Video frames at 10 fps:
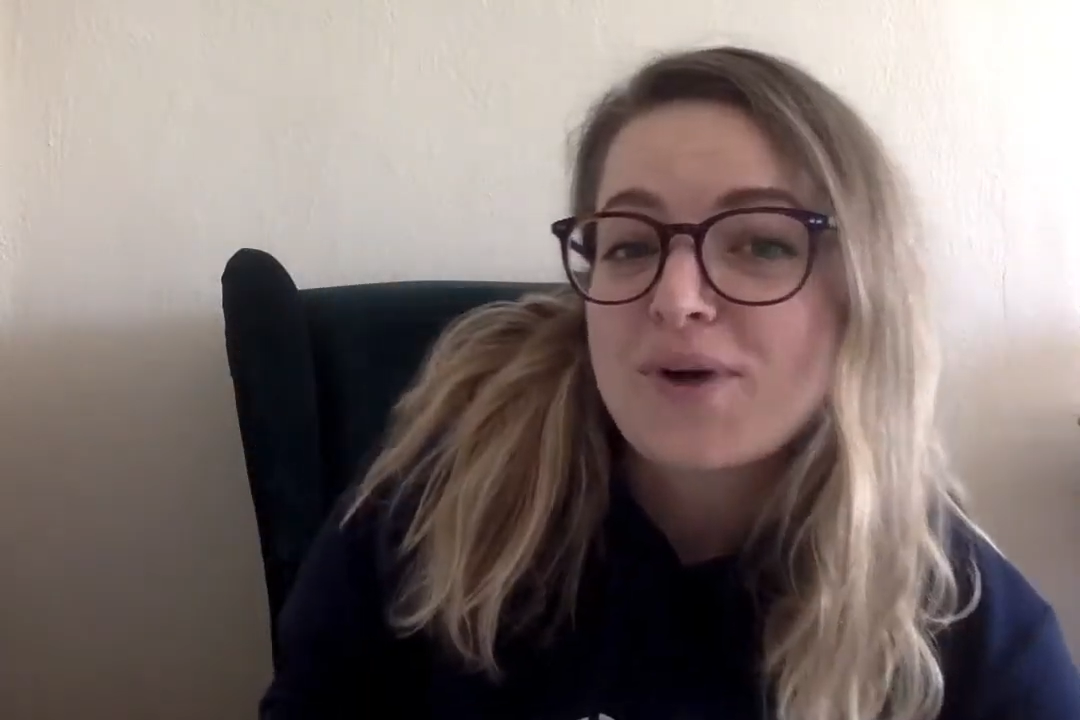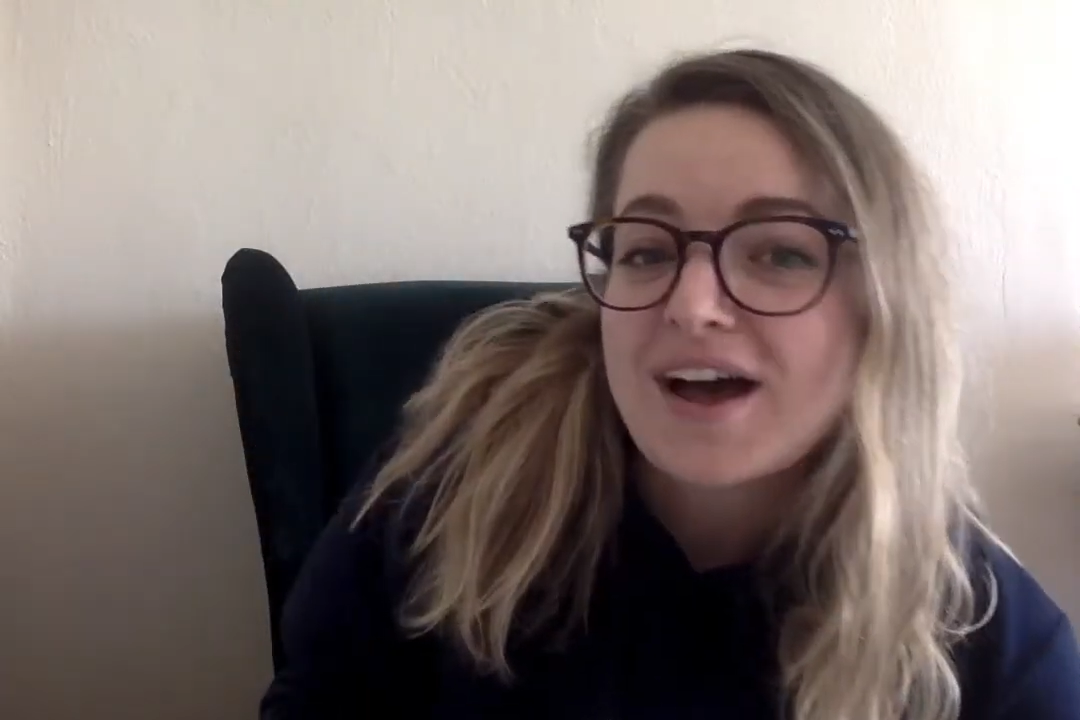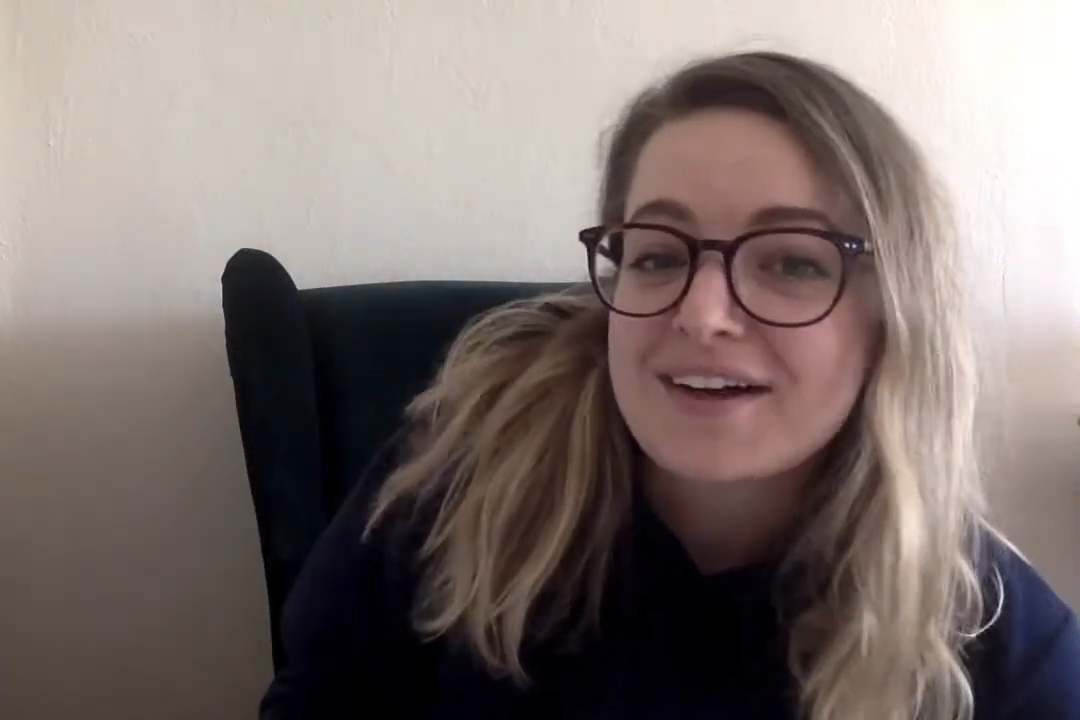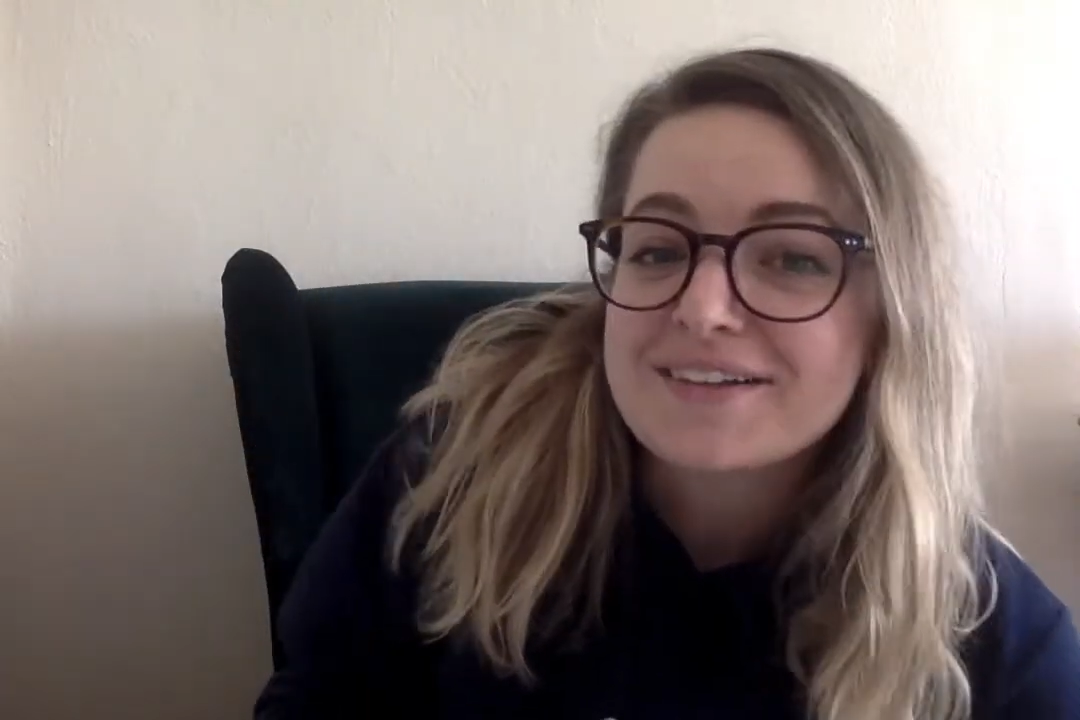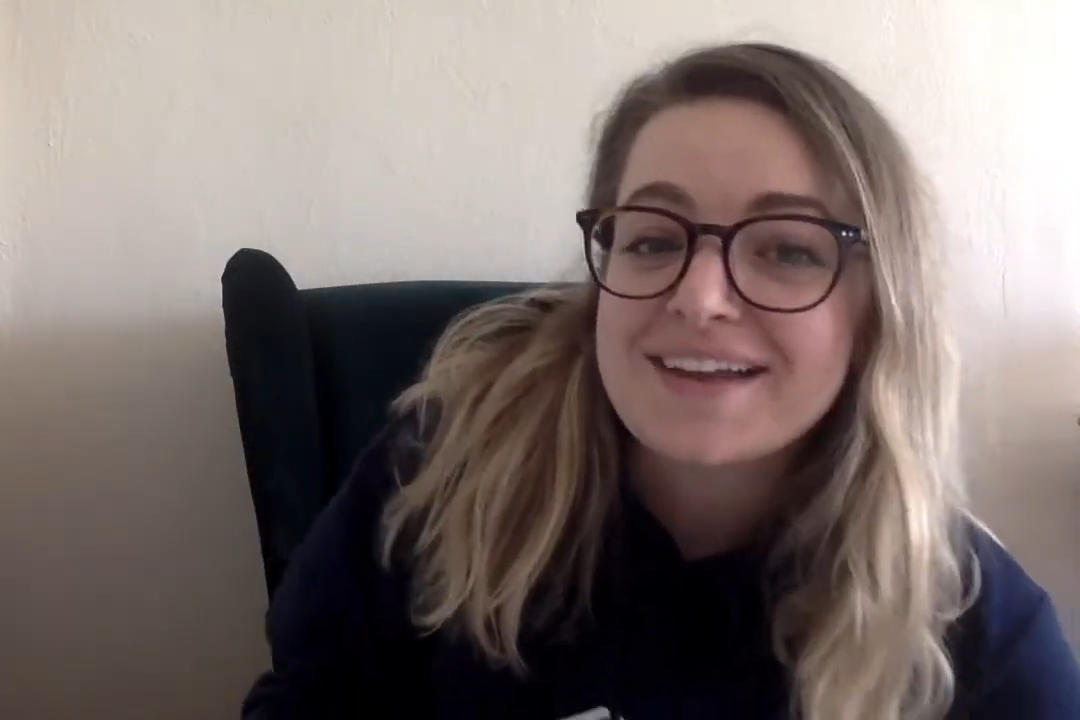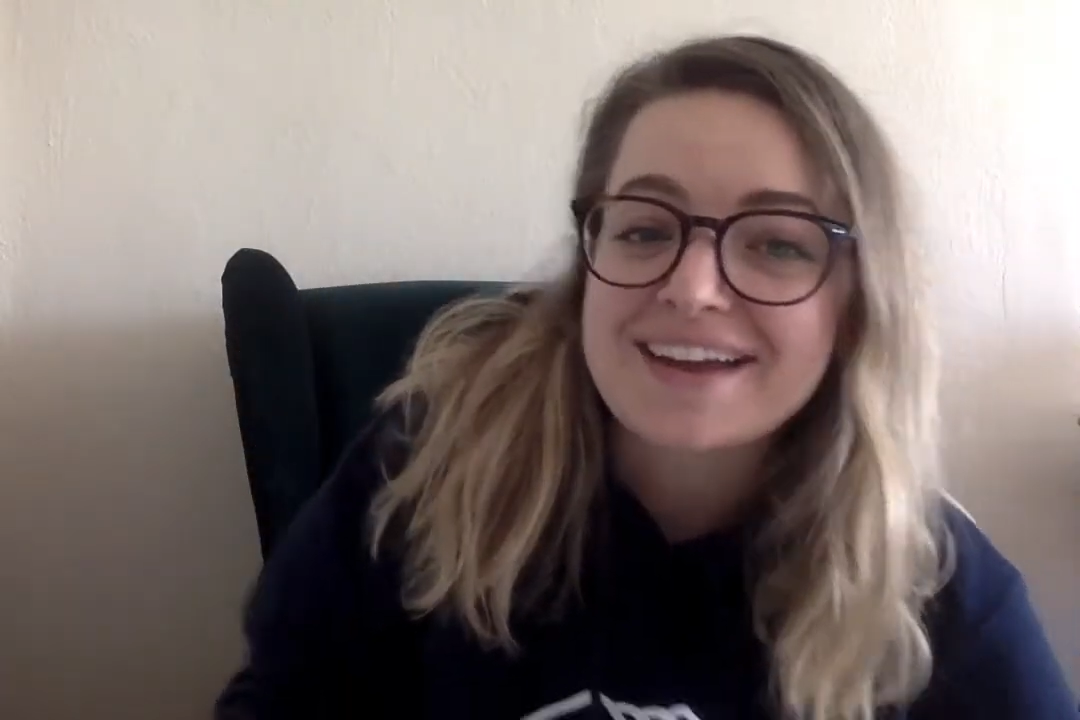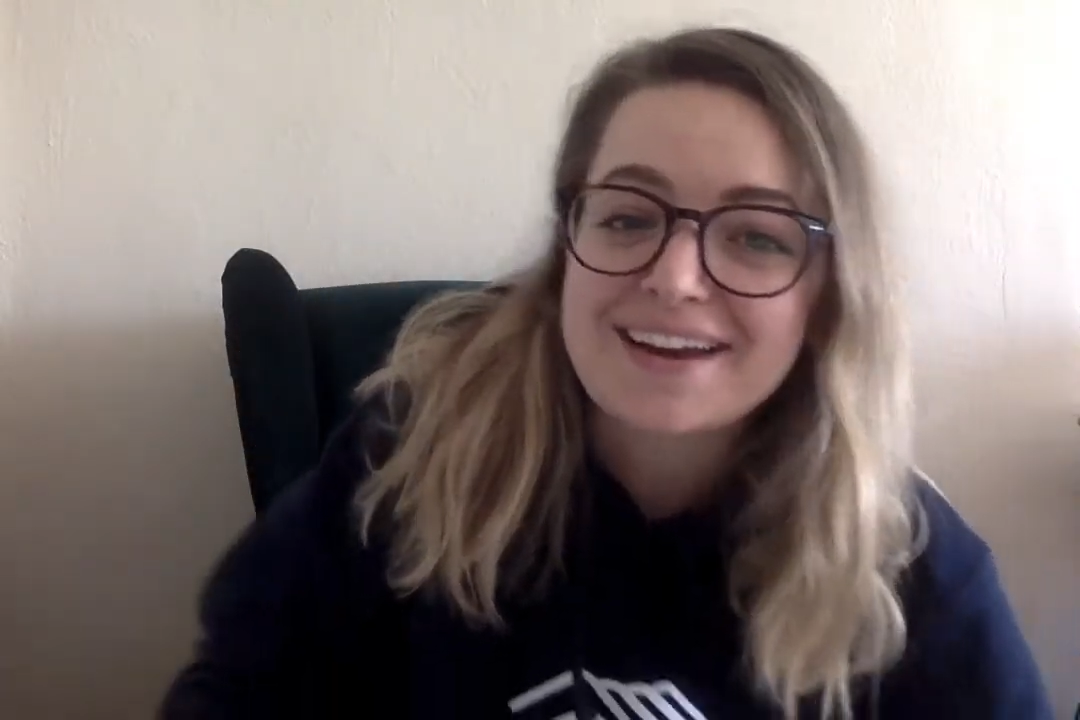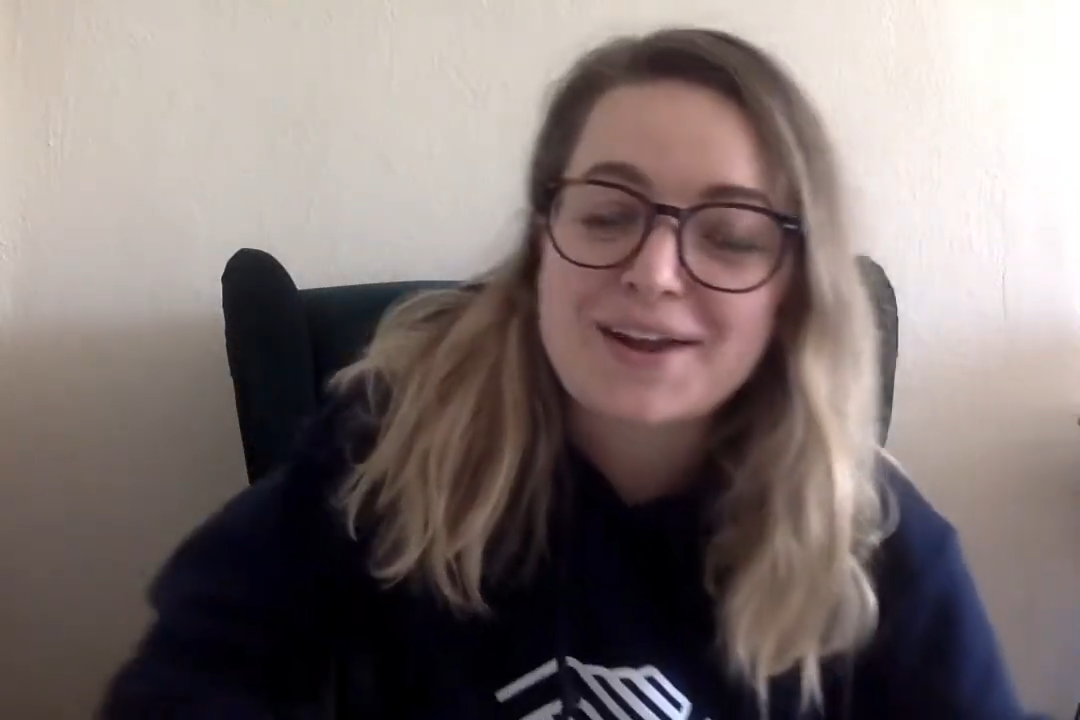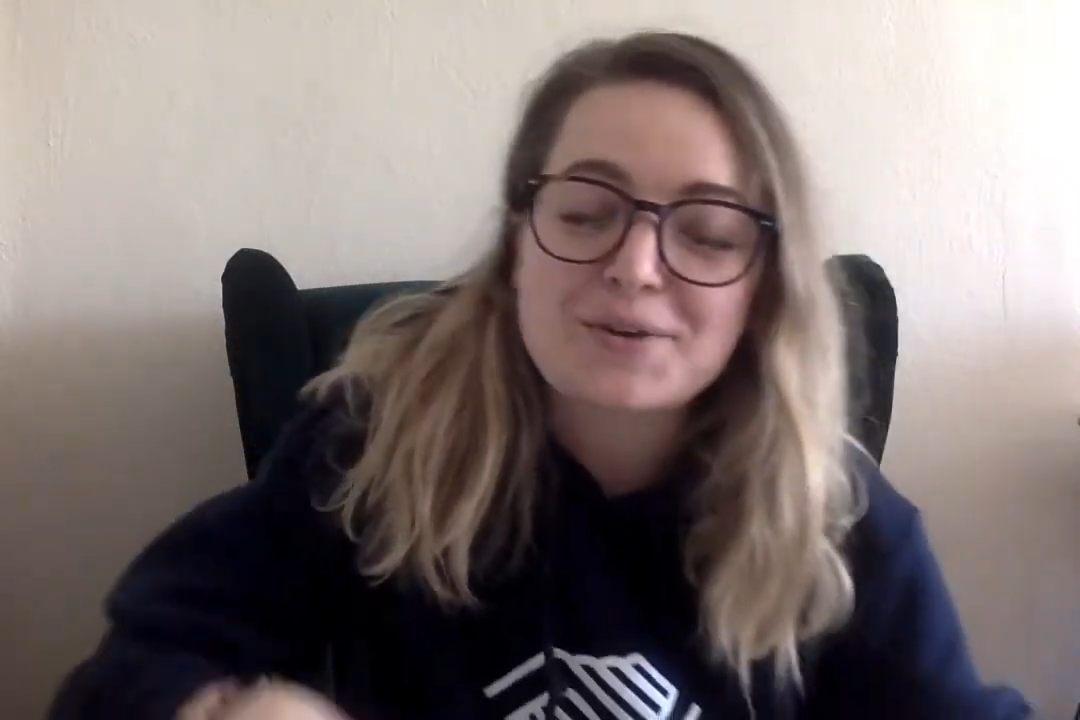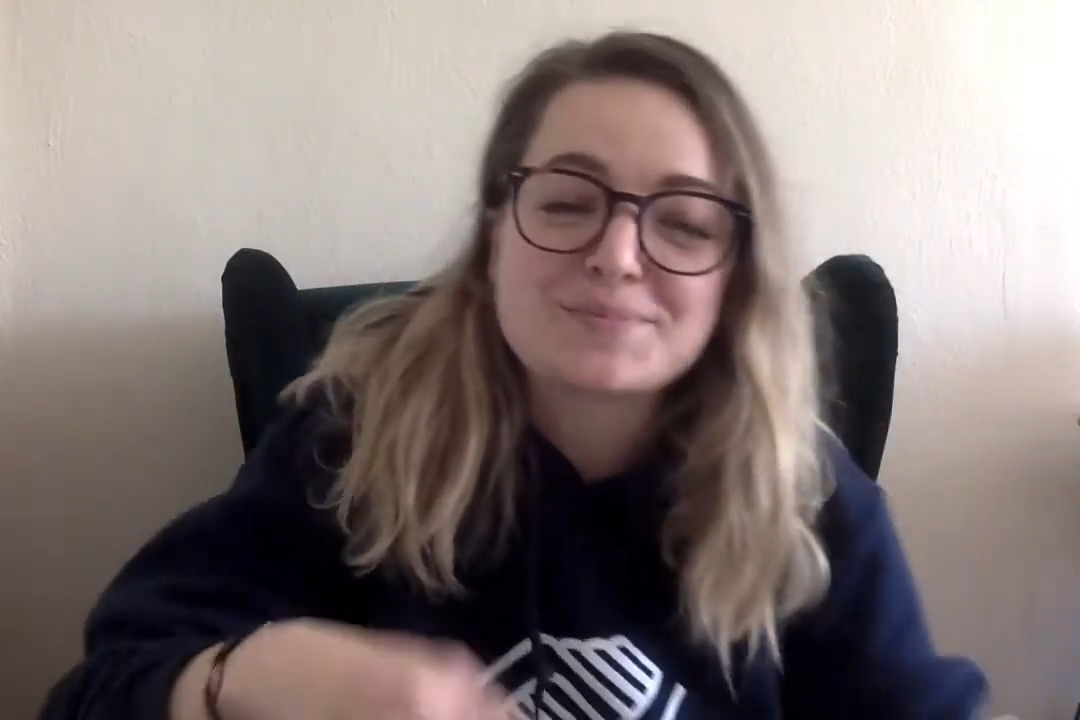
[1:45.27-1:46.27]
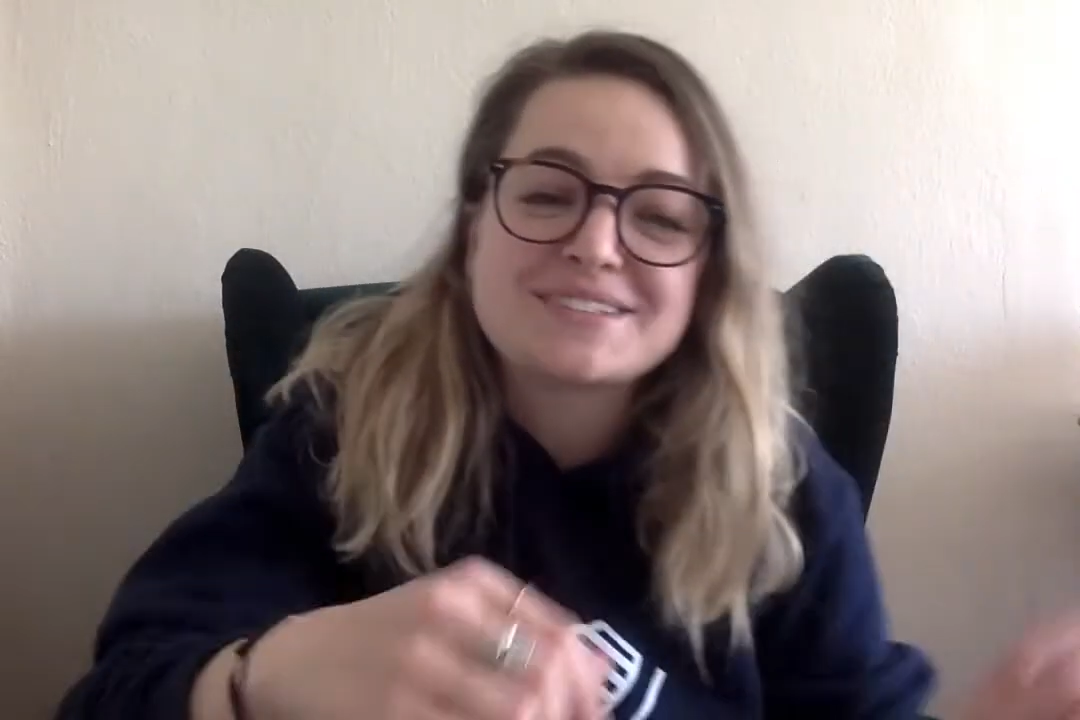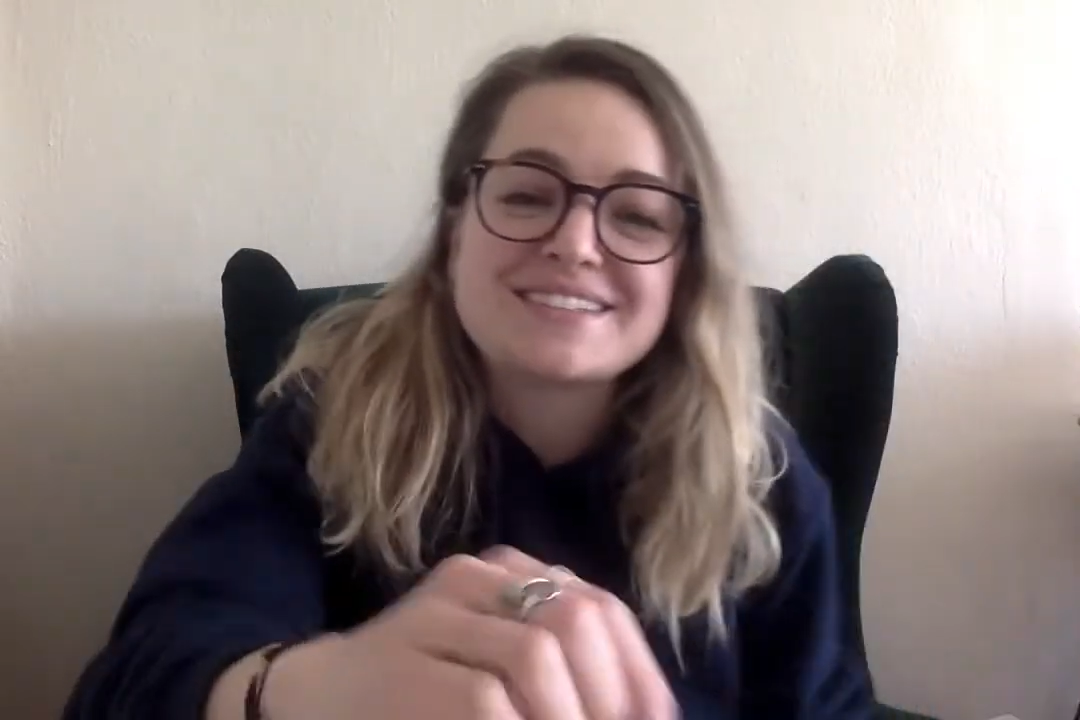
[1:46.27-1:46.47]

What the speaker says: well, and I hope